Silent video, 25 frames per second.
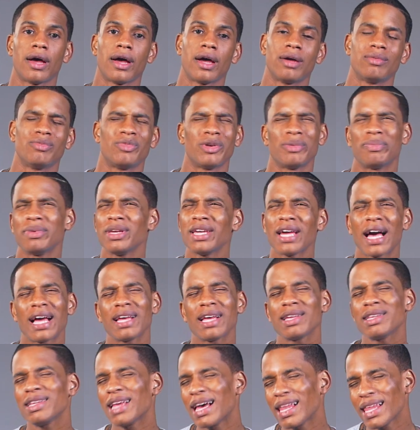
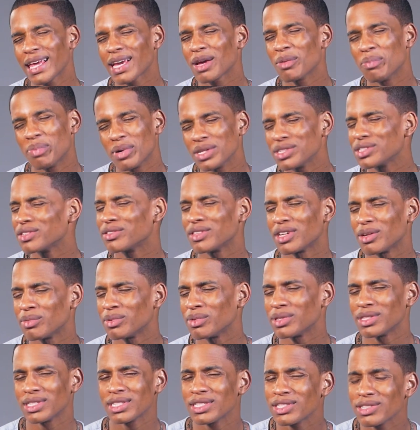I like a bunch of
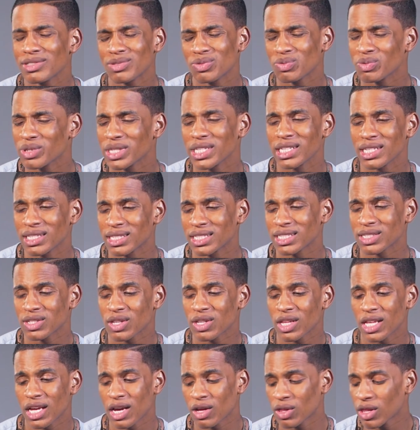them. There's
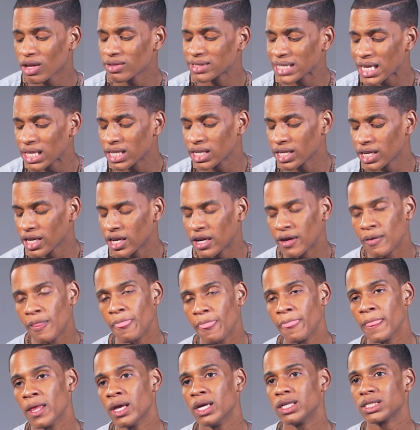a lot of talent here.
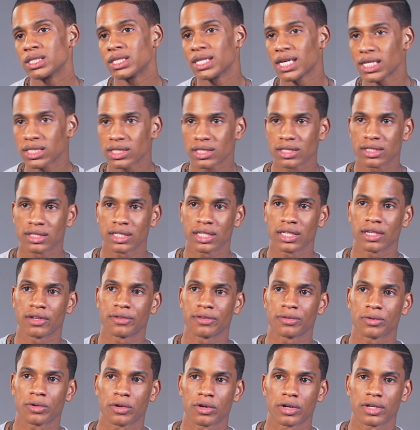Internationally,
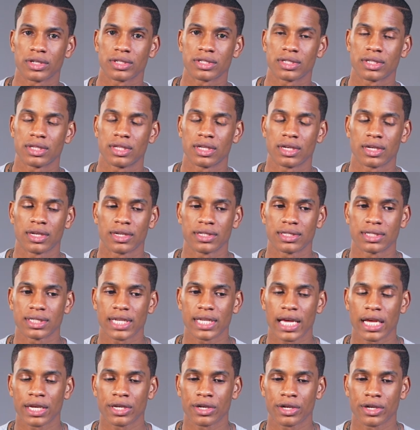of course, the
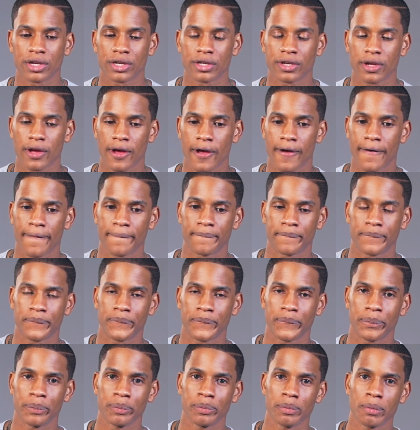standard.
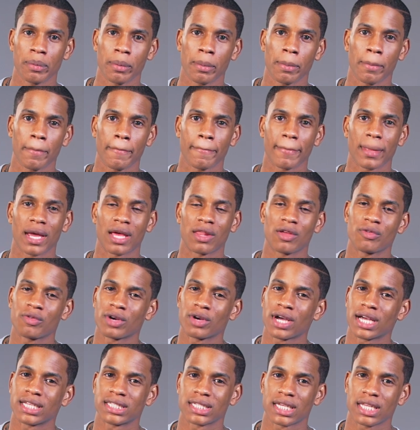I love
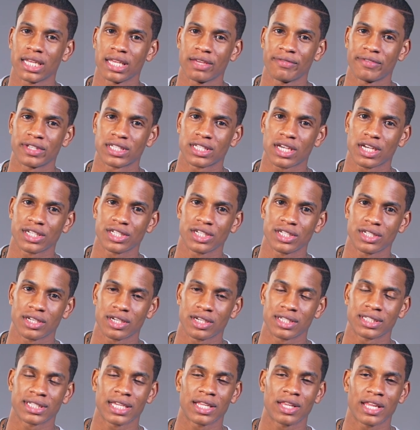what Atelier Versace
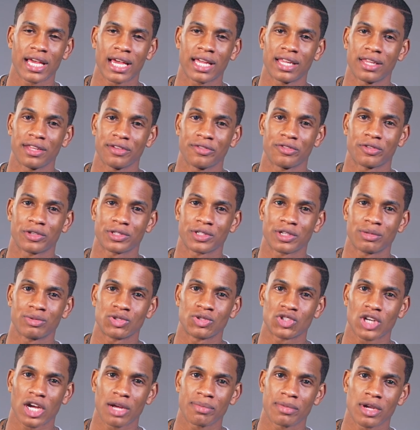does. I live for some
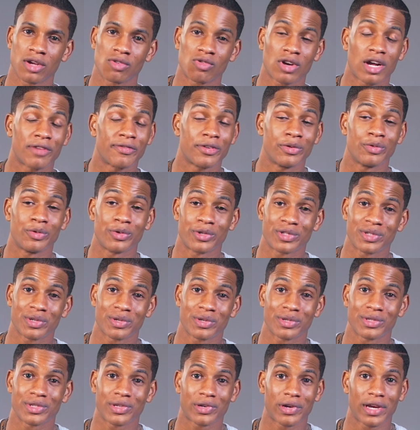drama. Ralph and
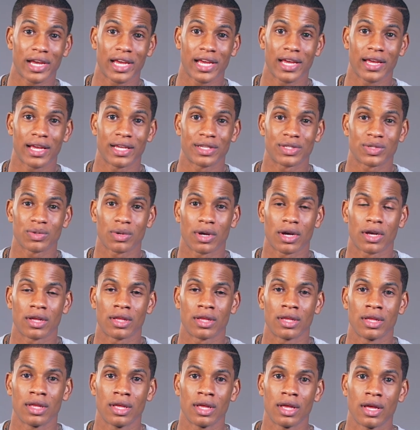Russo is great as
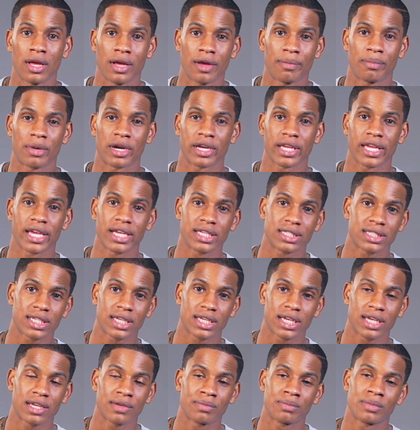well.
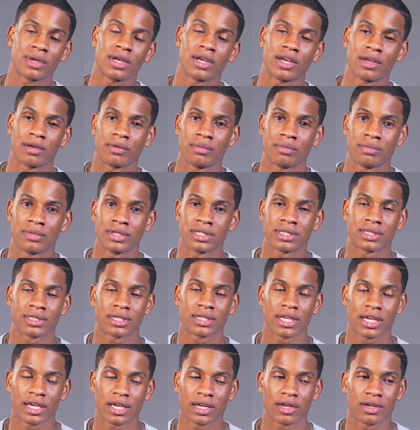Marquesa, this
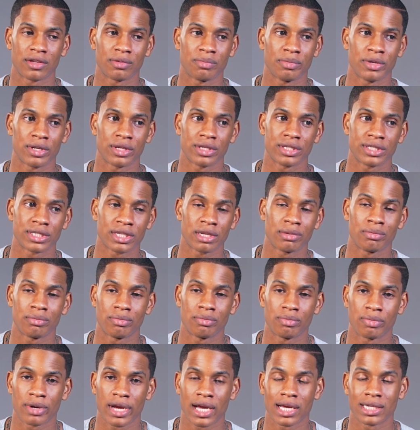Middle
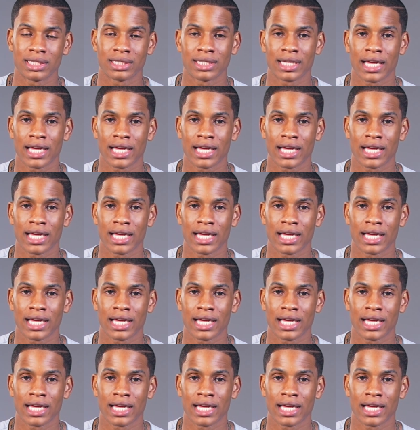Eastern brand,